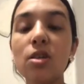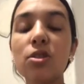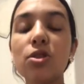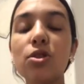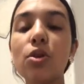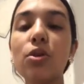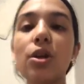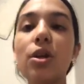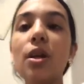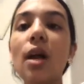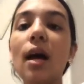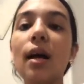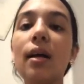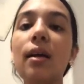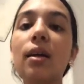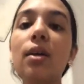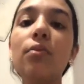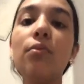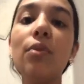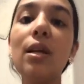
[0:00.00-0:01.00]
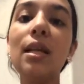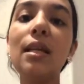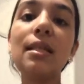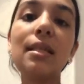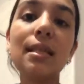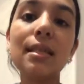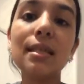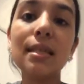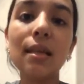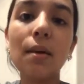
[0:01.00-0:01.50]
So you're not gonna run
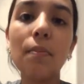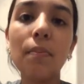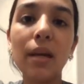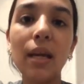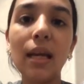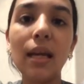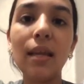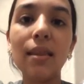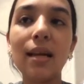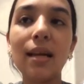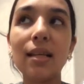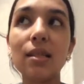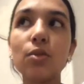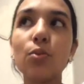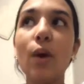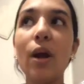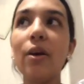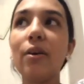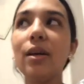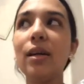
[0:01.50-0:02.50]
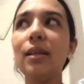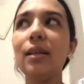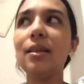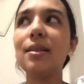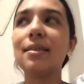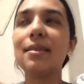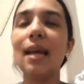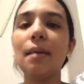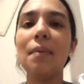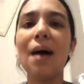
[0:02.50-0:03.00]
into somebody that's wearing the
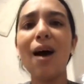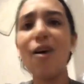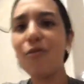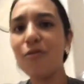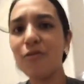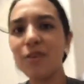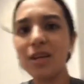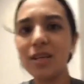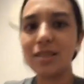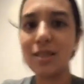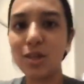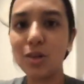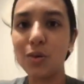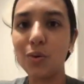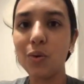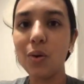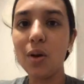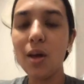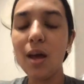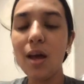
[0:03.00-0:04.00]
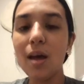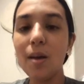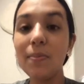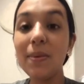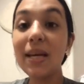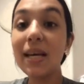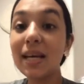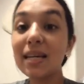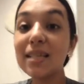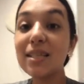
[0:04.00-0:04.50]
same outfit as you
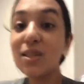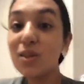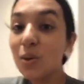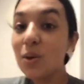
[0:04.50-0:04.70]
because